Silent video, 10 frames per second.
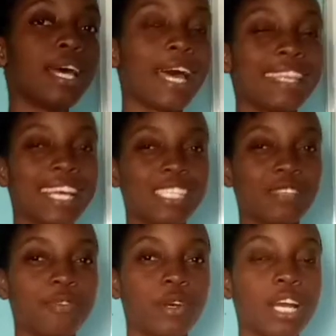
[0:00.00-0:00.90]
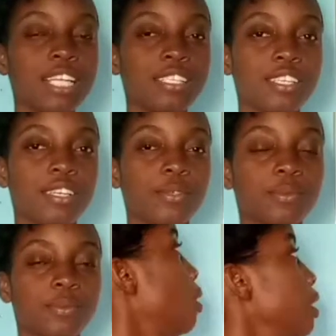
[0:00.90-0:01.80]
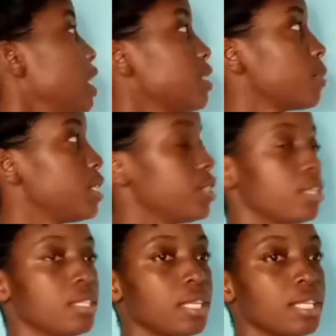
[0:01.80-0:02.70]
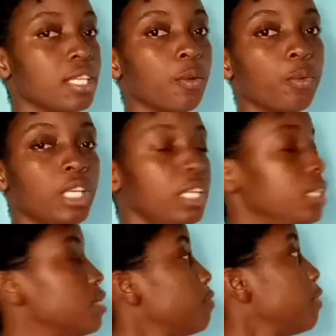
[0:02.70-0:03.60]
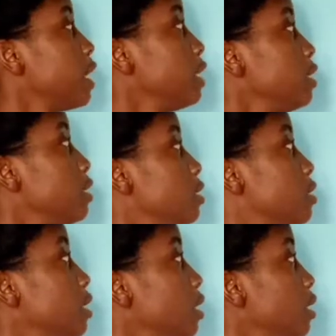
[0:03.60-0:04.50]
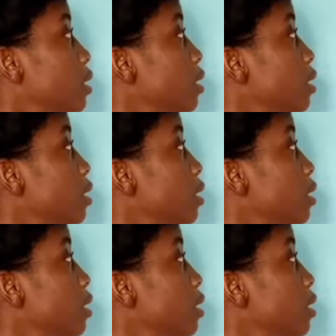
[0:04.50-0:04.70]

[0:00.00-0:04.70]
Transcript: And that's it for our answer. Our next question says that we need to find the